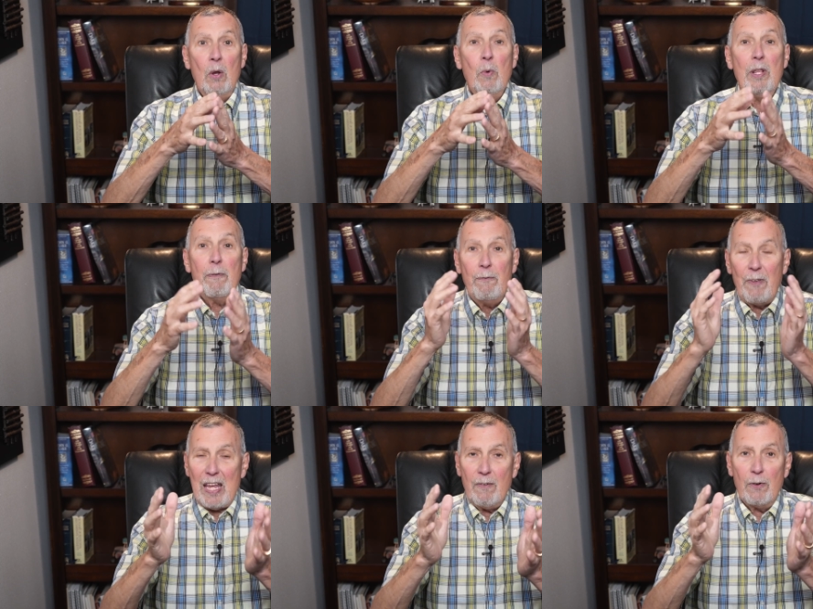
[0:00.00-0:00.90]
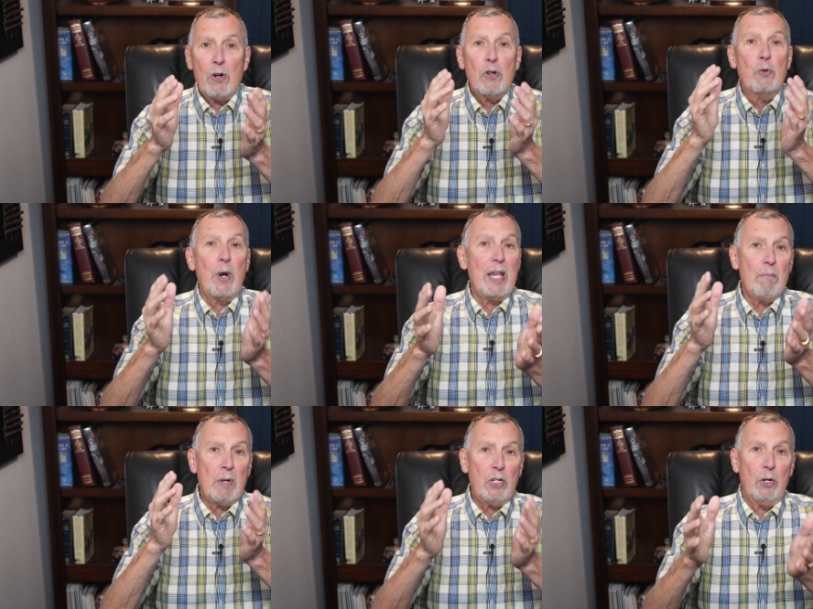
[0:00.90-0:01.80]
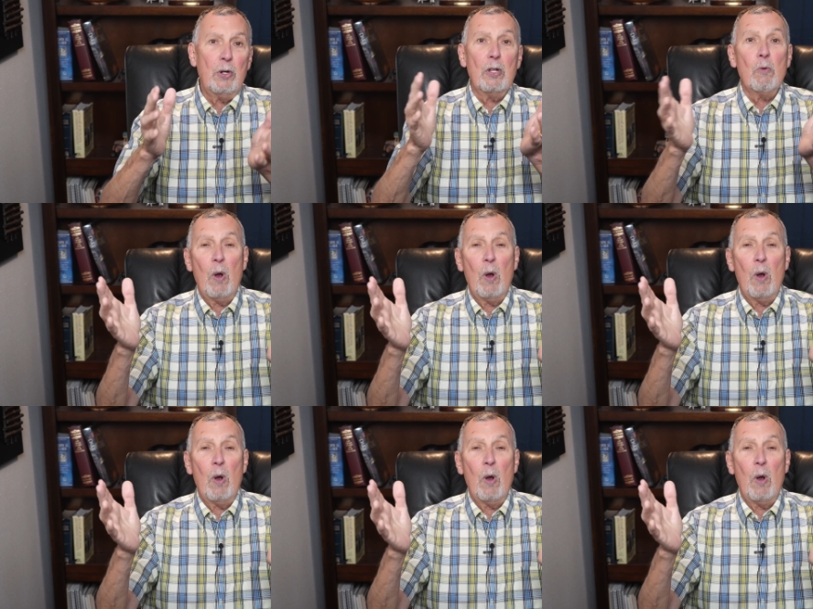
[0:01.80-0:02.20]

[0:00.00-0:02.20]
With favor, great material